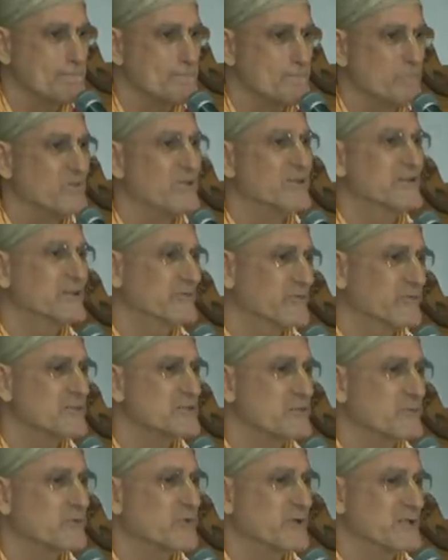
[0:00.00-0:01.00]
The
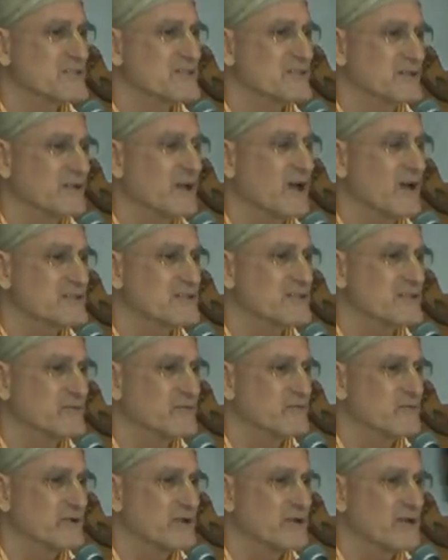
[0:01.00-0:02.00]
difference between sannyas
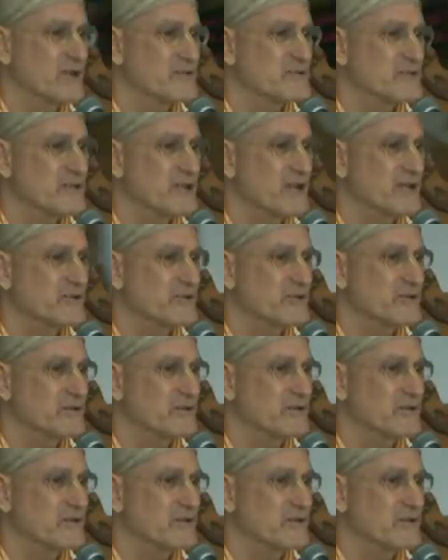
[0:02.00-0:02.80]
and renunciation.